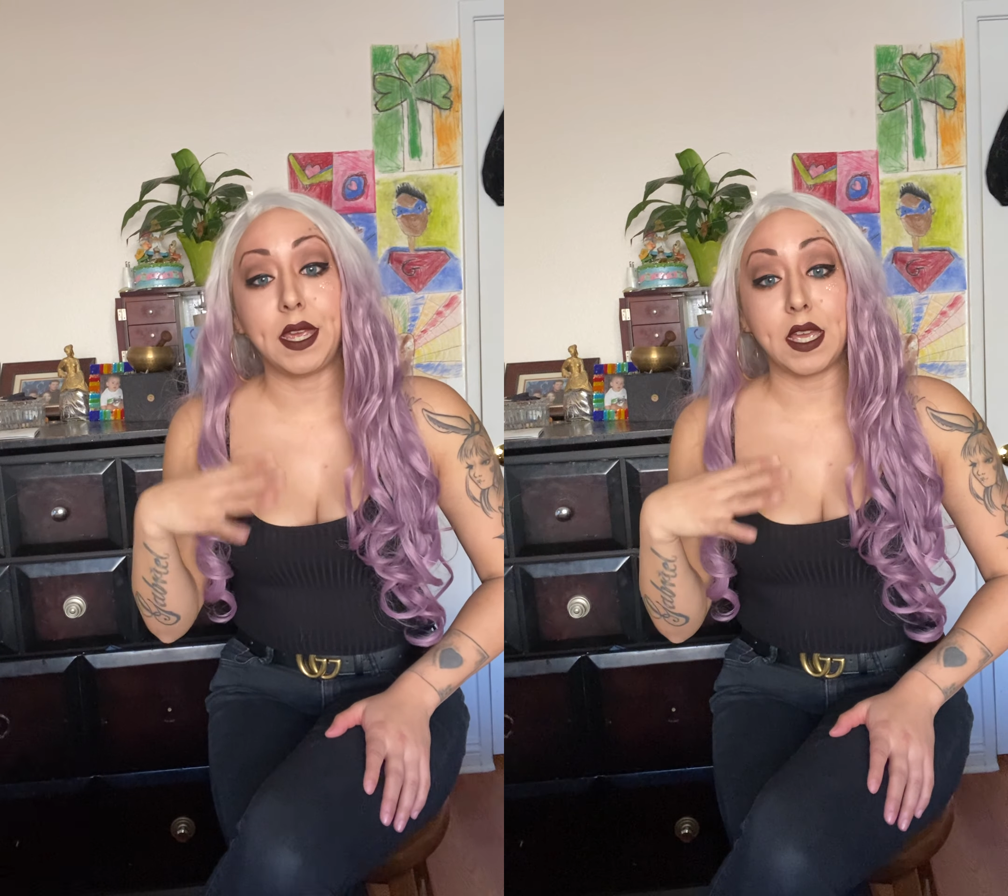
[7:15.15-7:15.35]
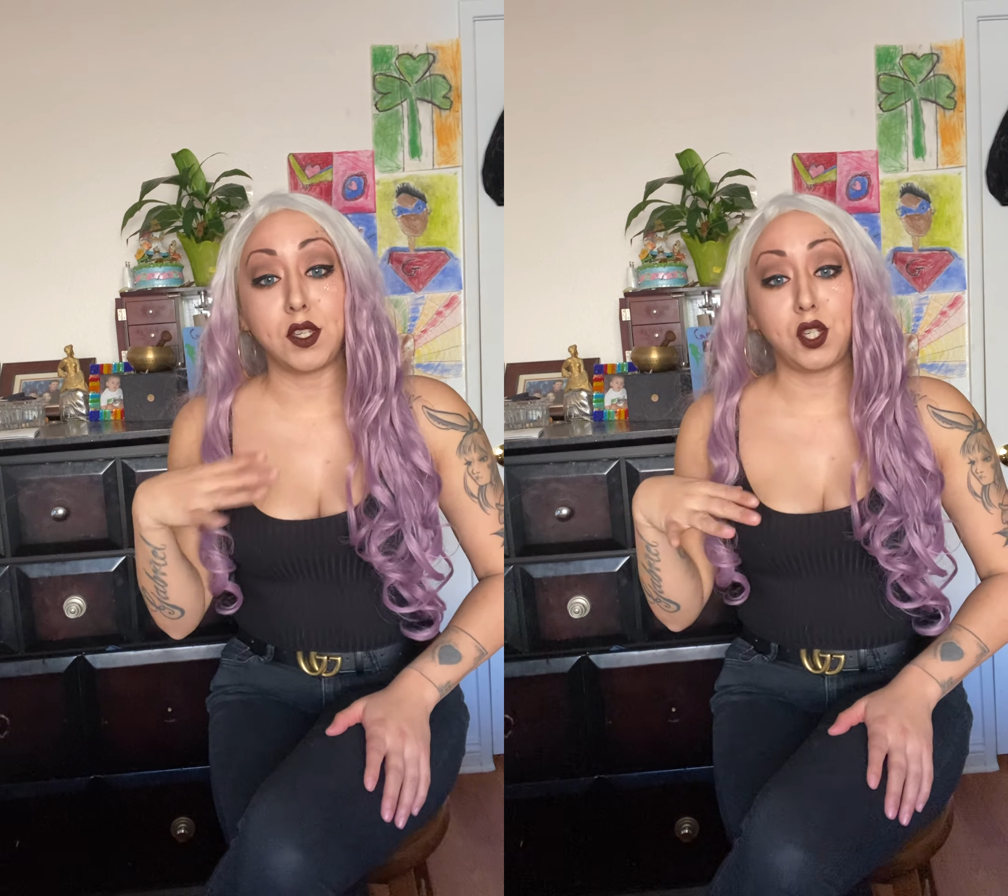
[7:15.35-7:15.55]

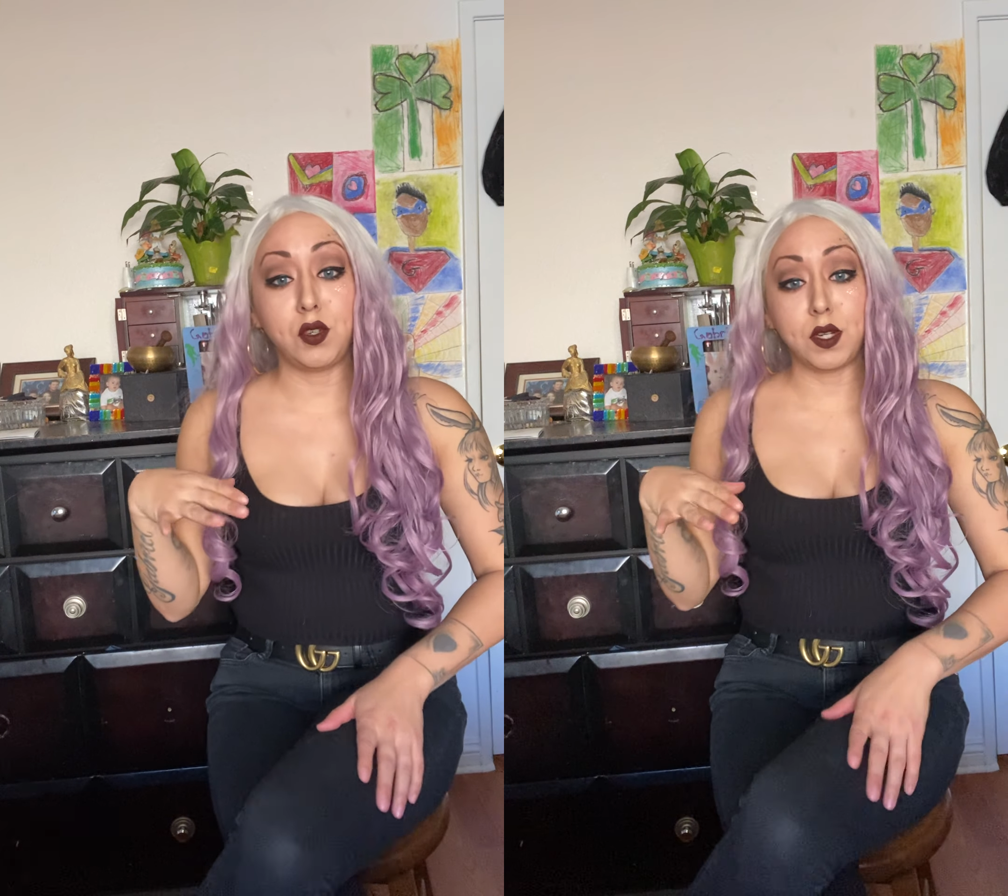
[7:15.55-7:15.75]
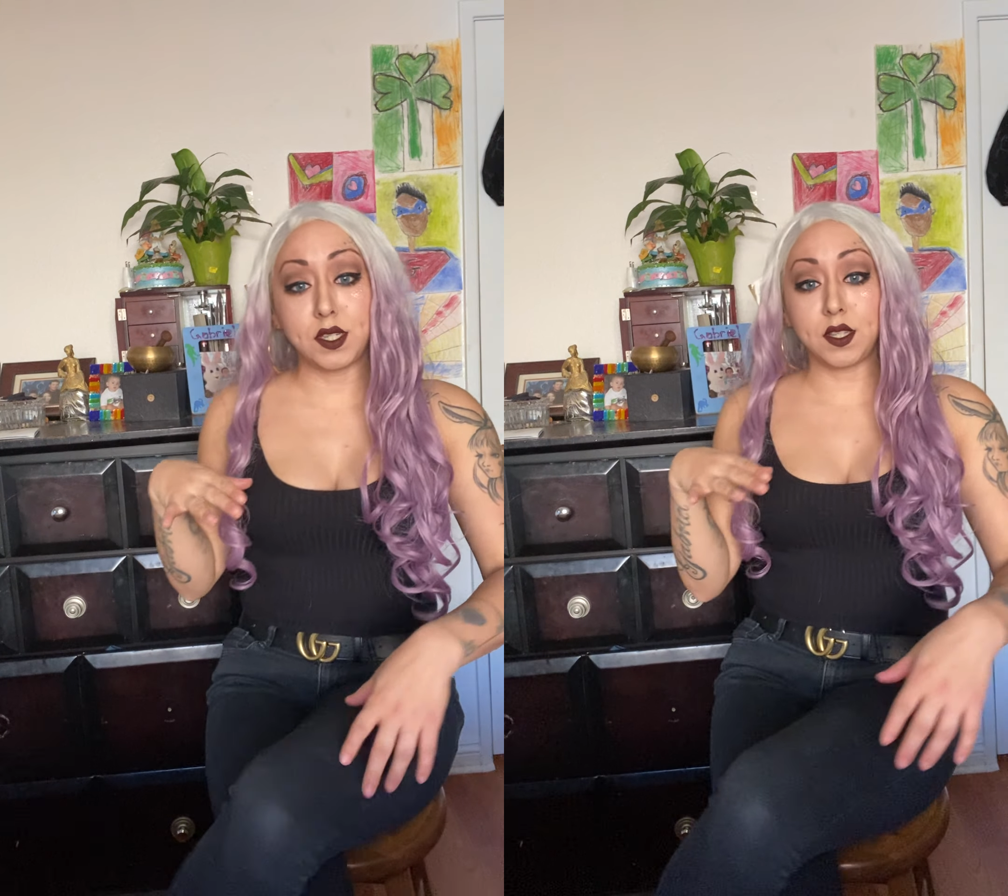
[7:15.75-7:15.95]
get you
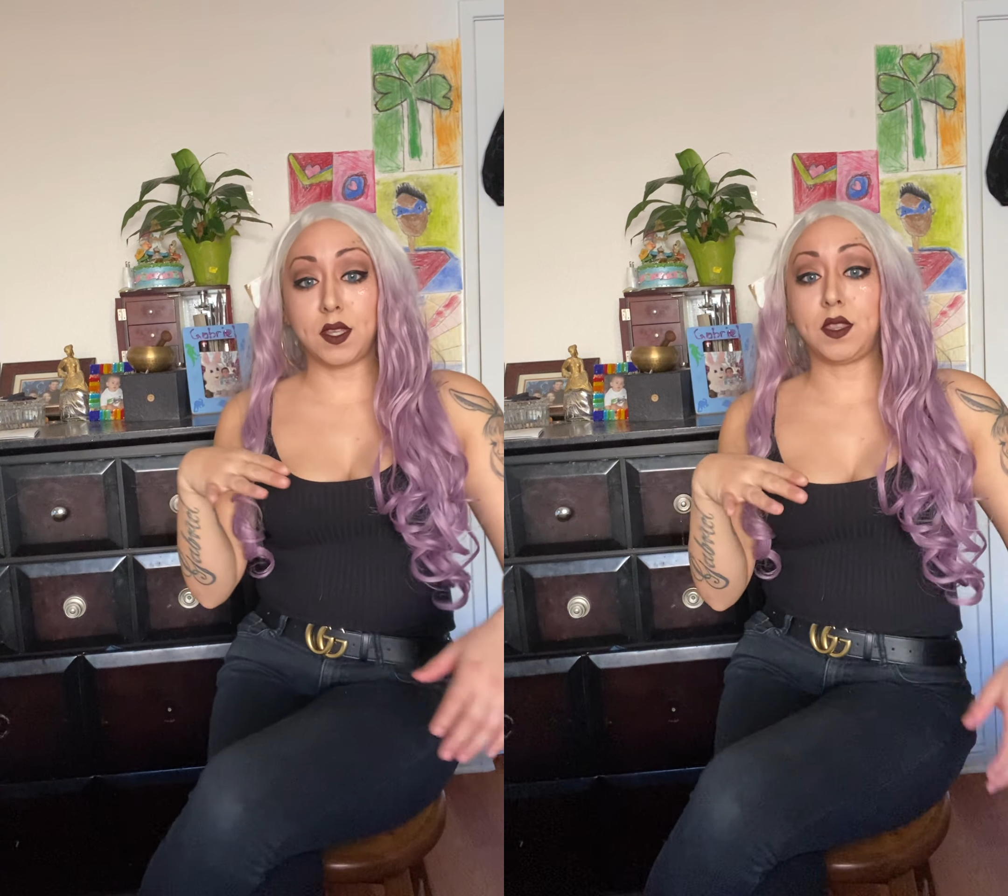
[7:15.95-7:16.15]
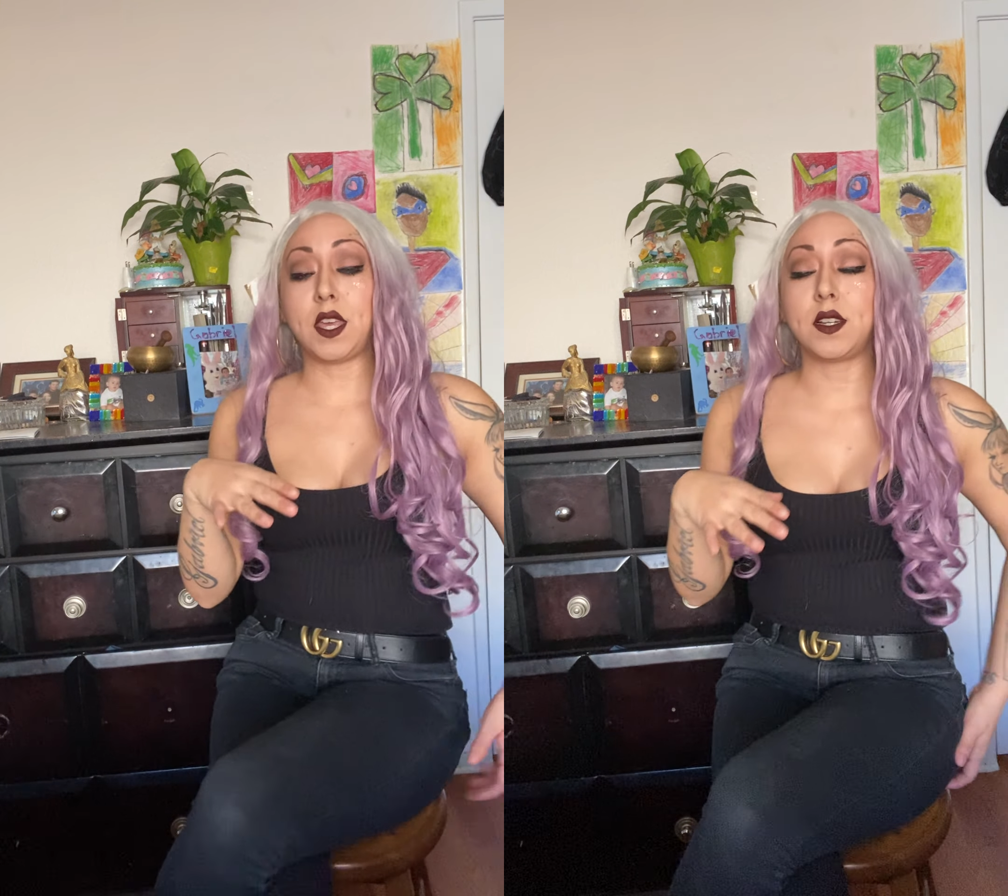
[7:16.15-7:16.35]
into the
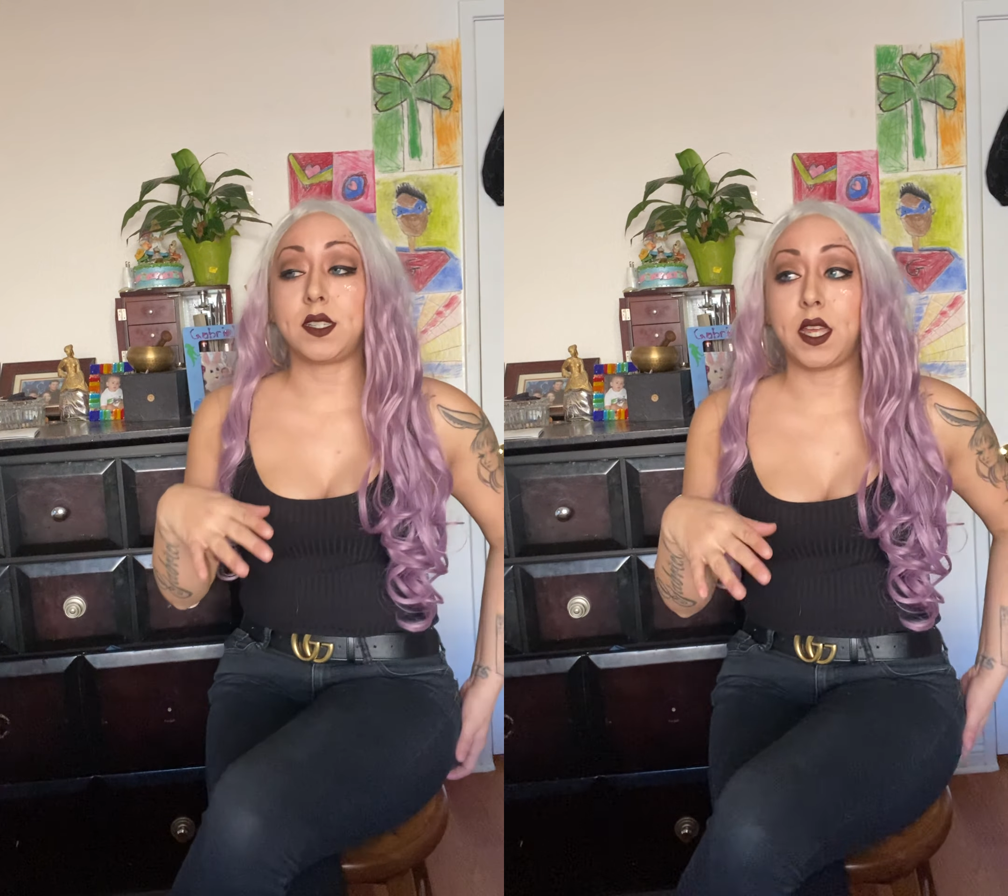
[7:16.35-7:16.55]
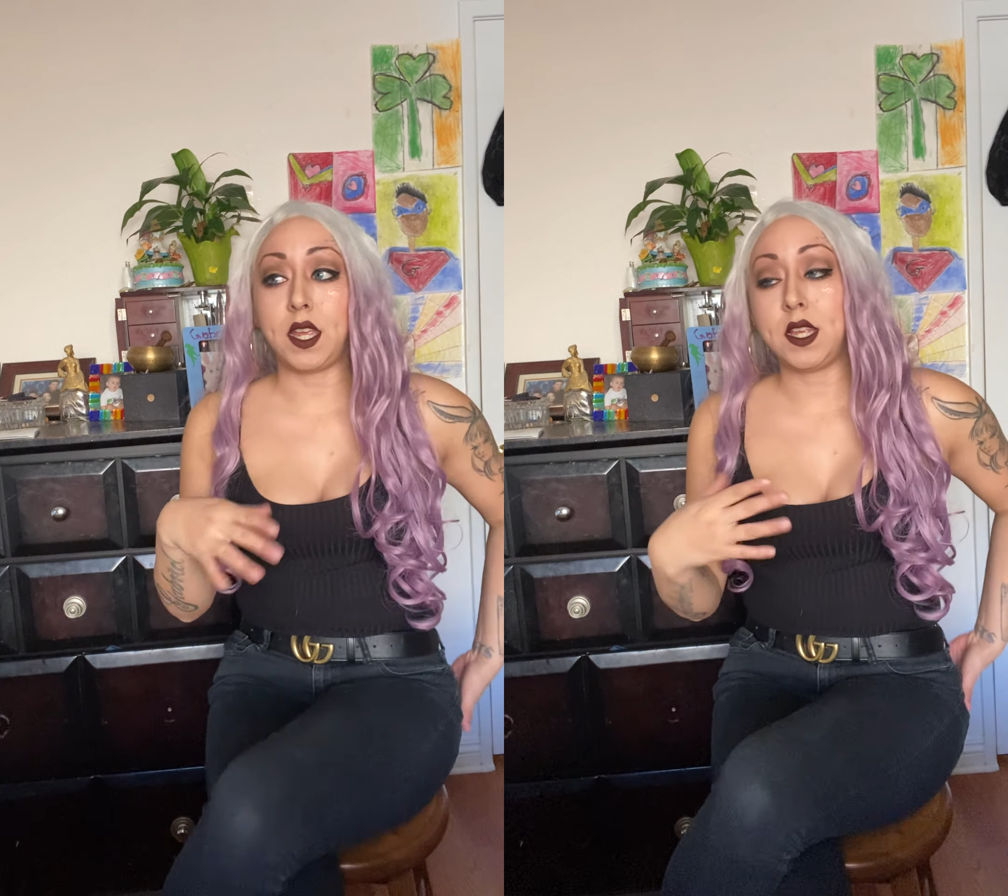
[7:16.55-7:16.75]
Theta
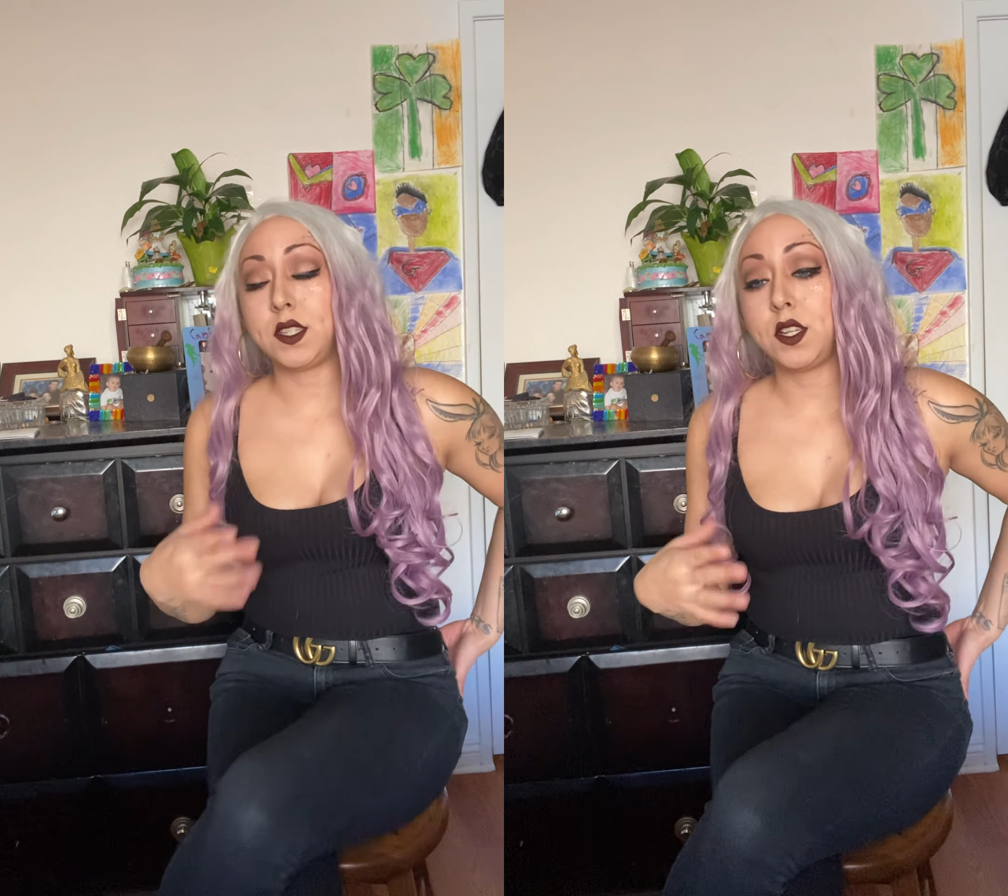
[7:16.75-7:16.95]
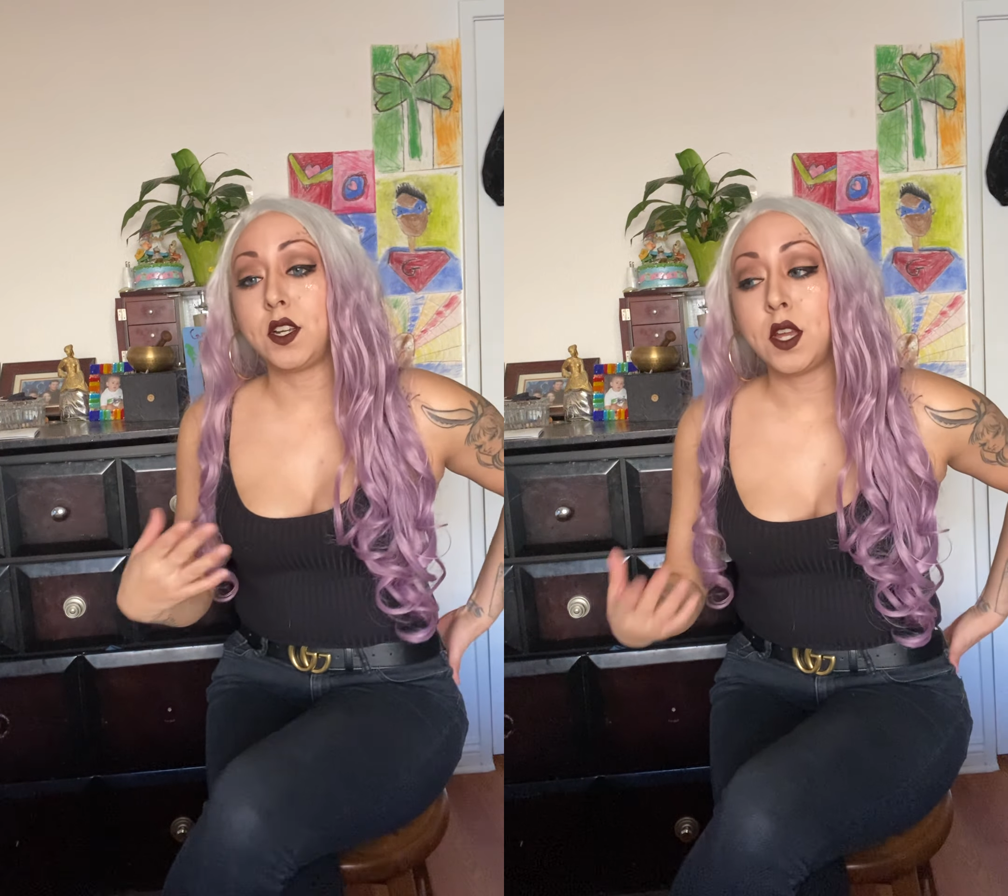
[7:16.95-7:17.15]
State
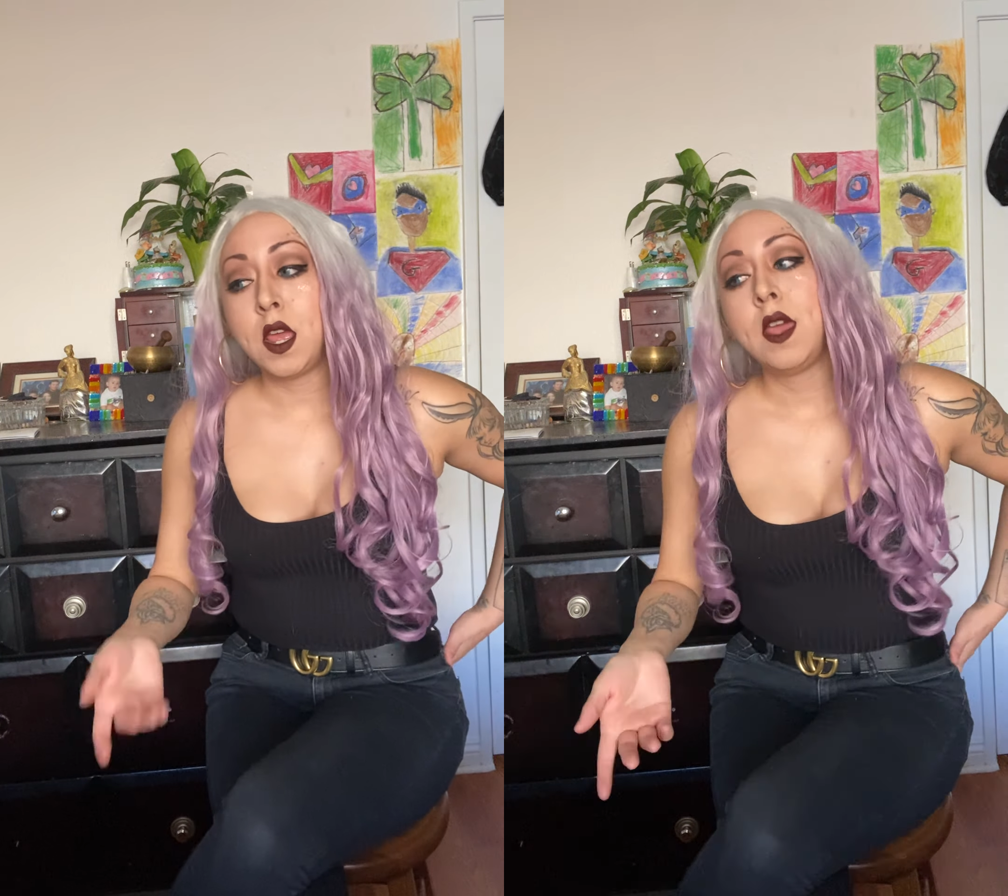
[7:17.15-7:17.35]
easier